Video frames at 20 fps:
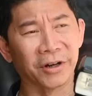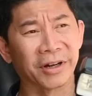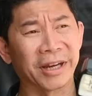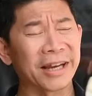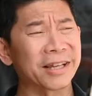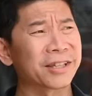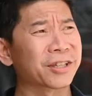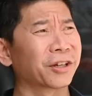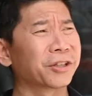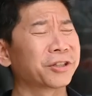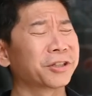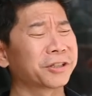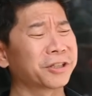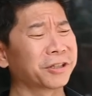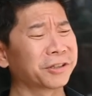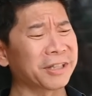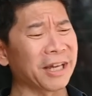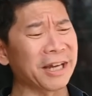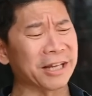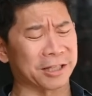Okay, so do
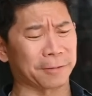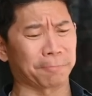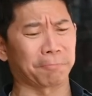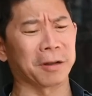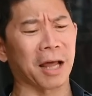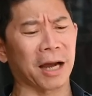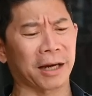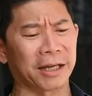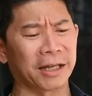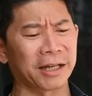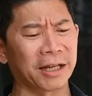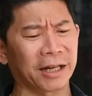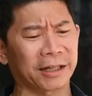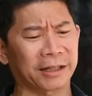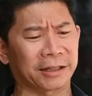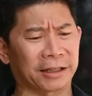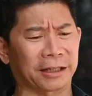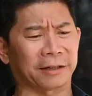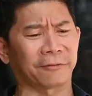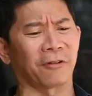two things. Plug in the
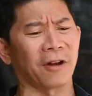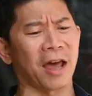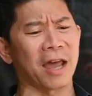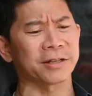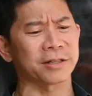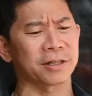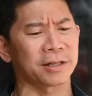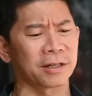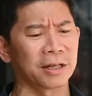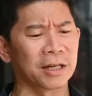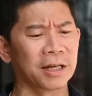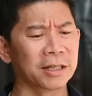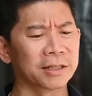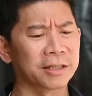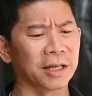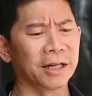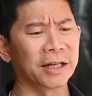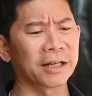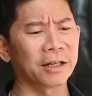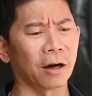flash,
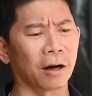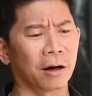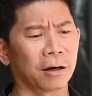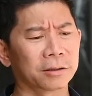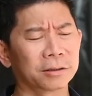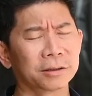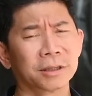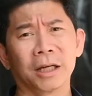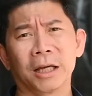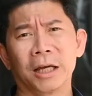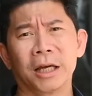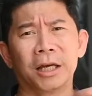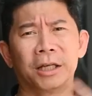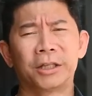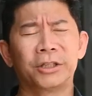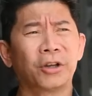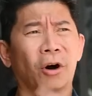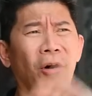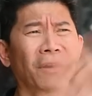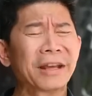turn it on.
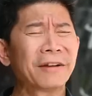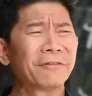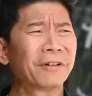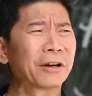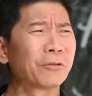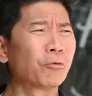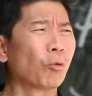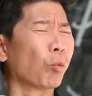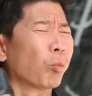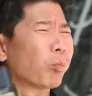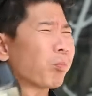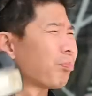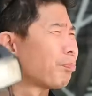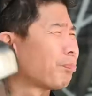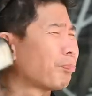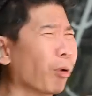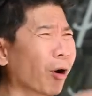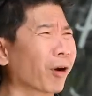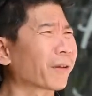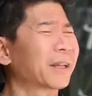Don't even
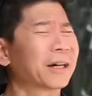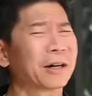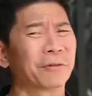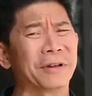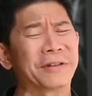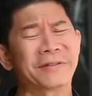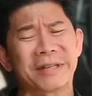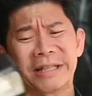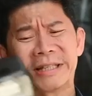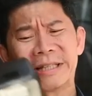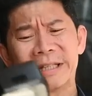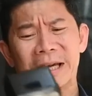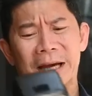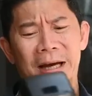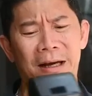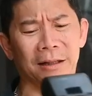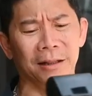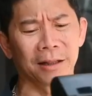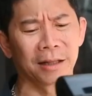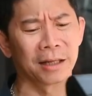bother with
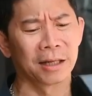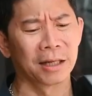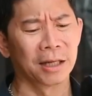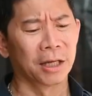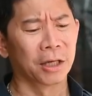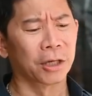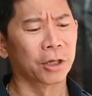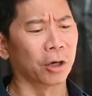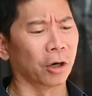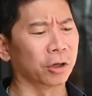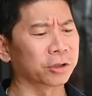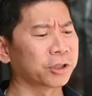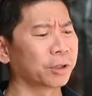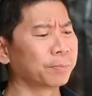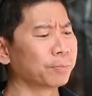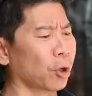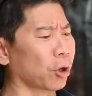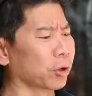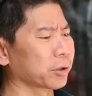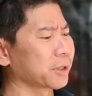TTL. Go
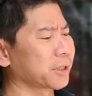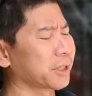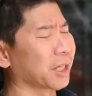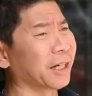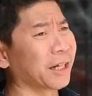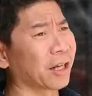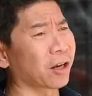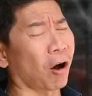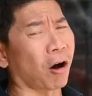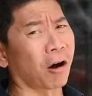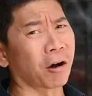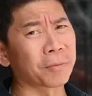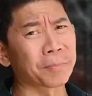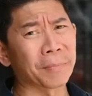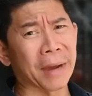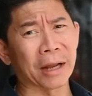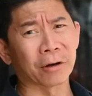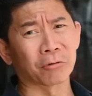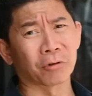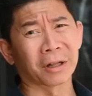to mode, turn it
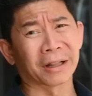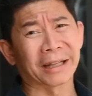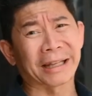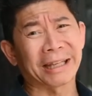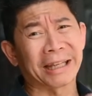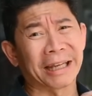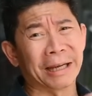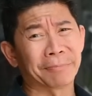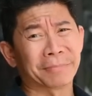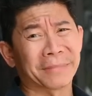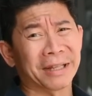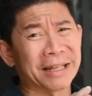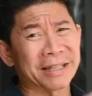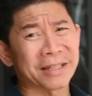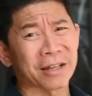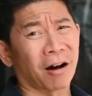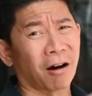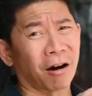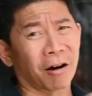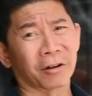on manual, keep
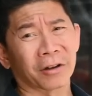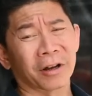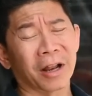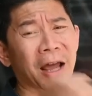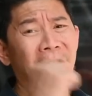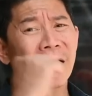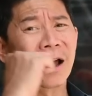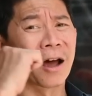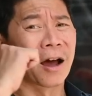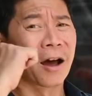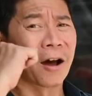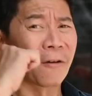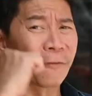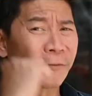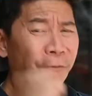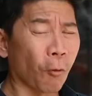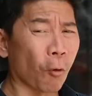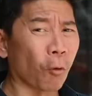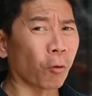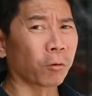this on
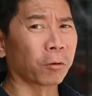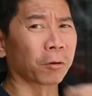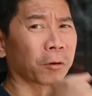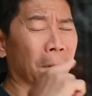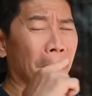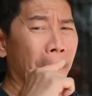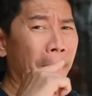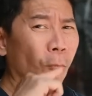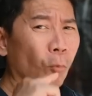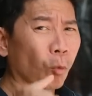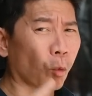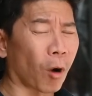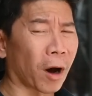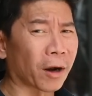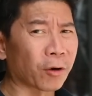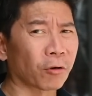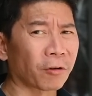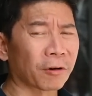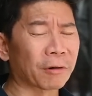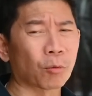full
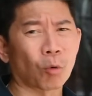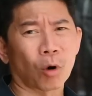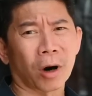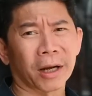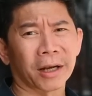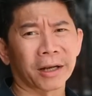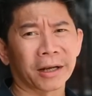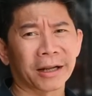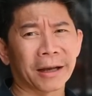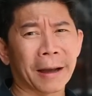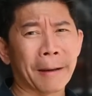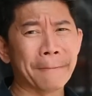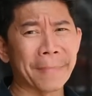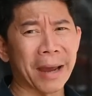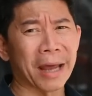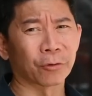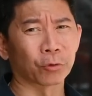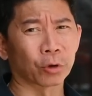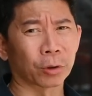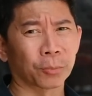101
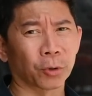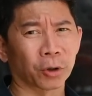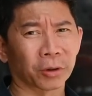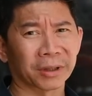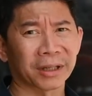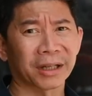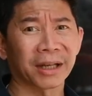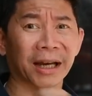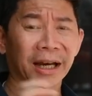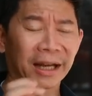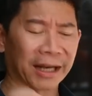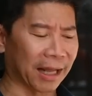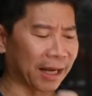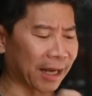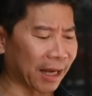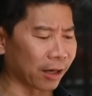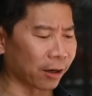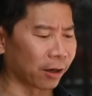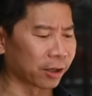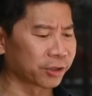manual mode. And
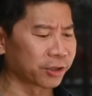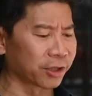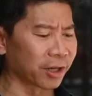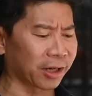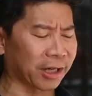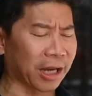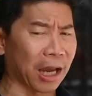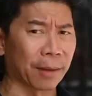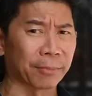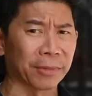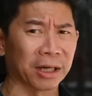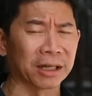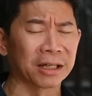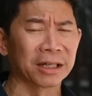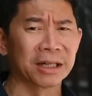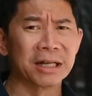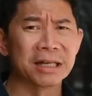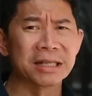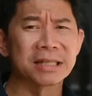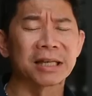then head onto your camera,
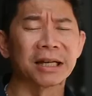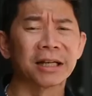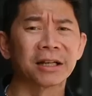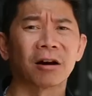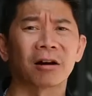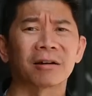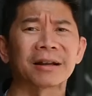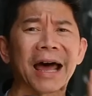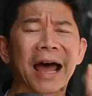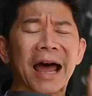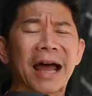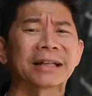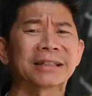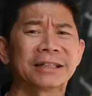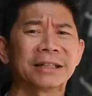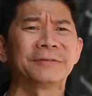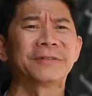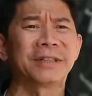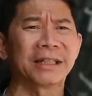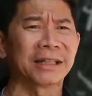turn on
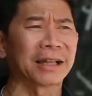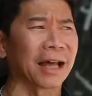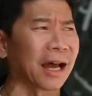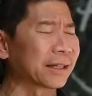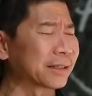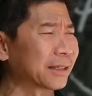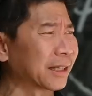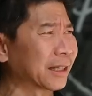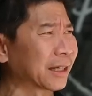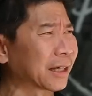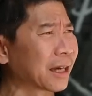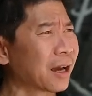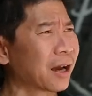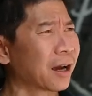active D-lighting,